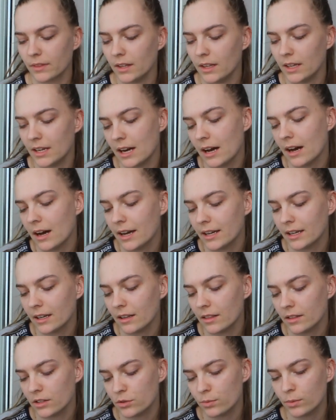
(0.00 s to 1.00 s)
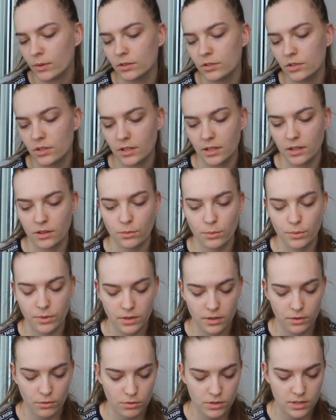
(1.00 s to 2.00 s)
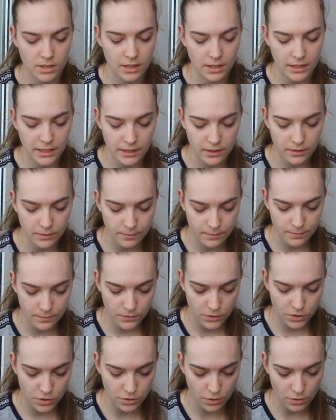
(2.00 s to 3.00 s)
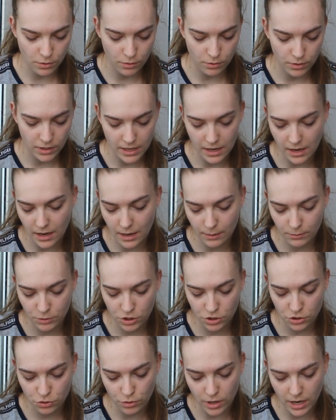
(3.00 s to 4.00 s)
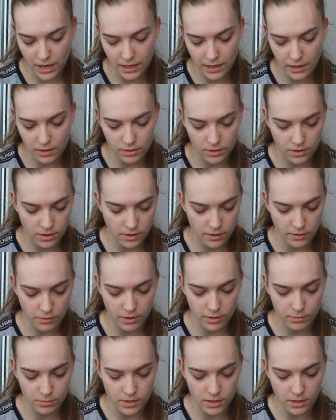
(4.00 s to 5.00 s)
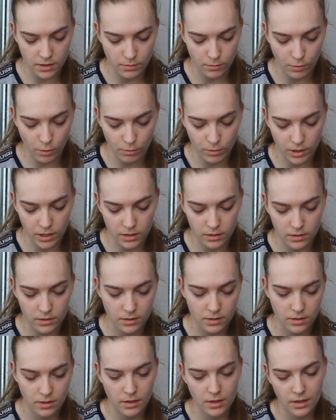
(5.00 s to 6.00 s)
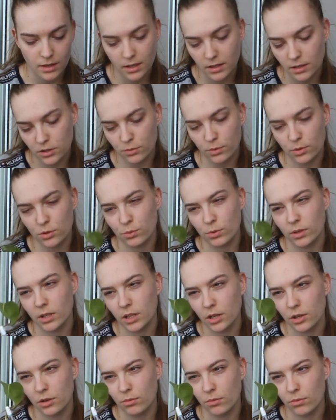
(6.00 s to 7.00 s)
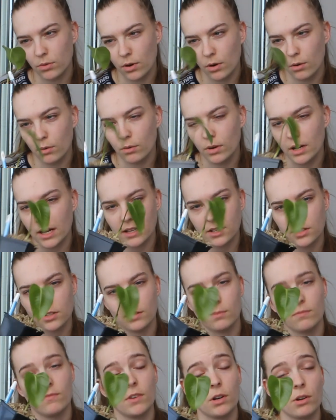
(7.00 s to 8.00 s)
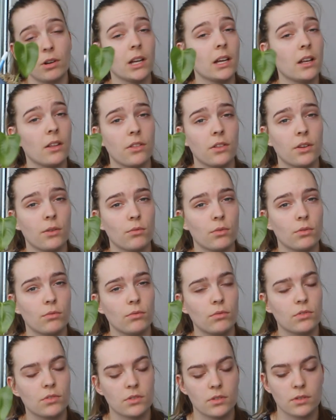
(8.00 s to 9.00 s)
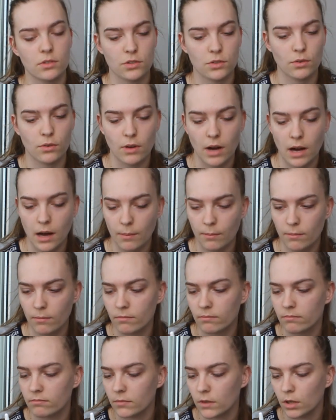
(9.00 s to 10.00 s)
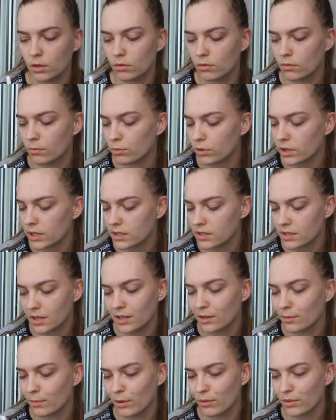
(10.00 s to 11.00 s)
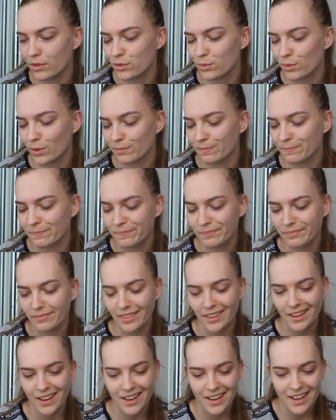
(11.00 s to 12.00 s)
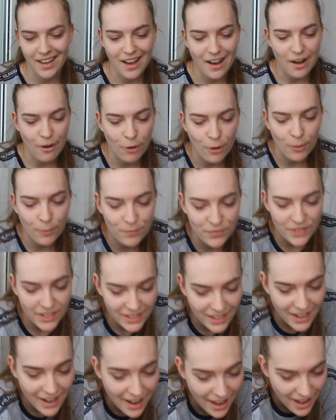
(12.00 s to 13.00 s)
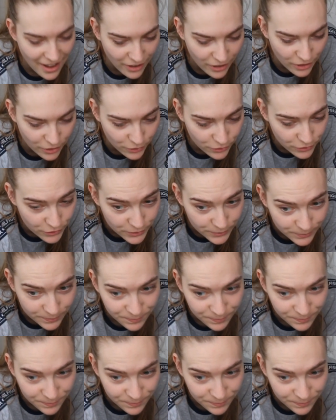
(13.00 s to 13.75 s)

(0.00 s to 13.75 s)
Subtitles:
Yeah, I got this one together with the crystallinum. So yeah, I'm just trying out anthuriums at the moment. This one's really cute though, has some very healthy roots, so I'm, pretty excited about this one. Then I have,